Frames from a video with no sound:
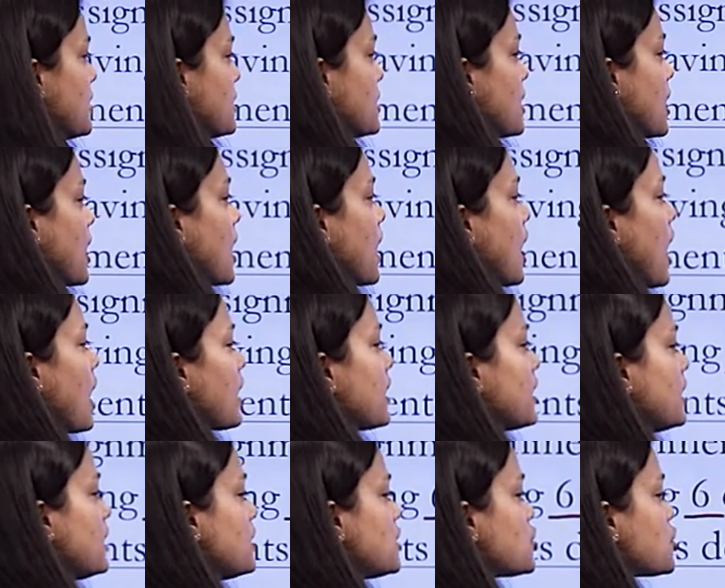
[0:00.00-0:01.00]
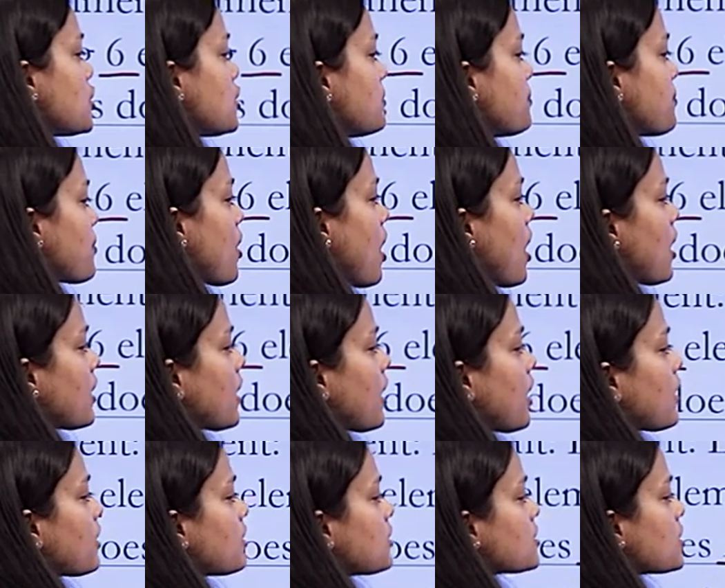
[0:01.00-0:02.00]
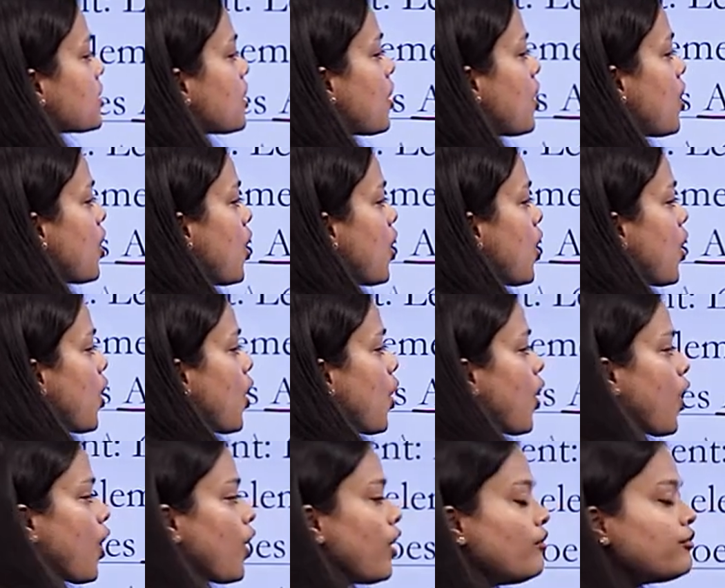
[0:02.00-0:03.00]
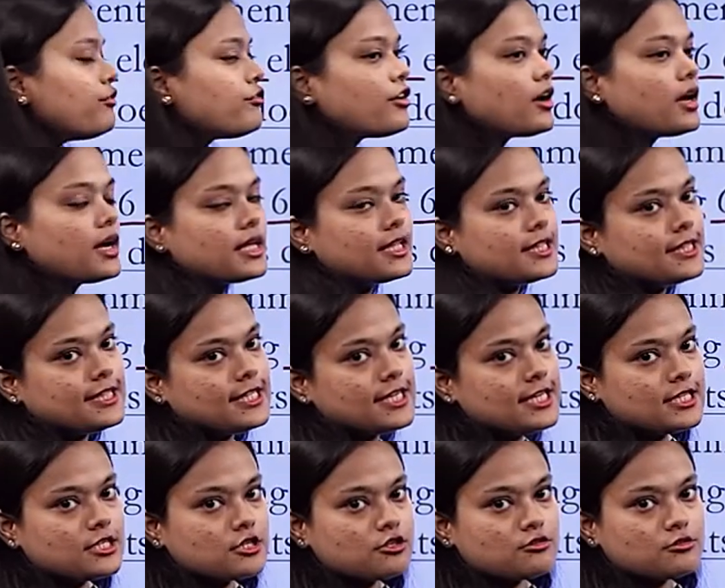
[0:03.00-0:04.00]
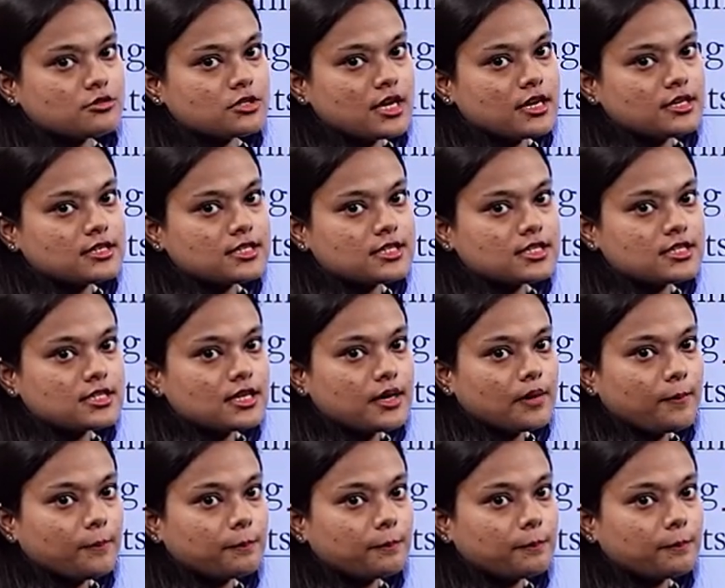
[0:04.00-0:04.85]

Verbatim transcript: the Cartesian product of these two sets.